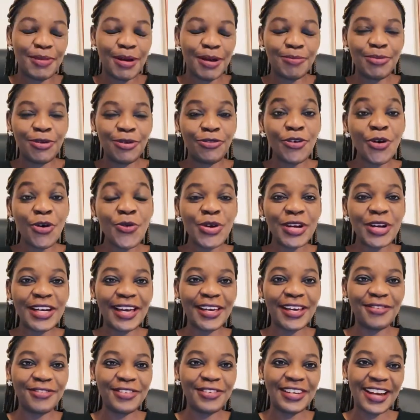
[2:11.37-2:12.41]
But before we
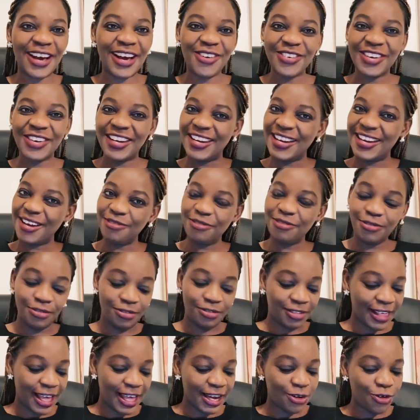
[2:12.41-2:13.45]
dive in, I would love to
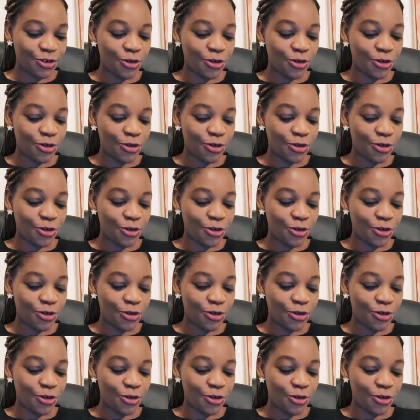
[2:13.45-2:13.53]
thank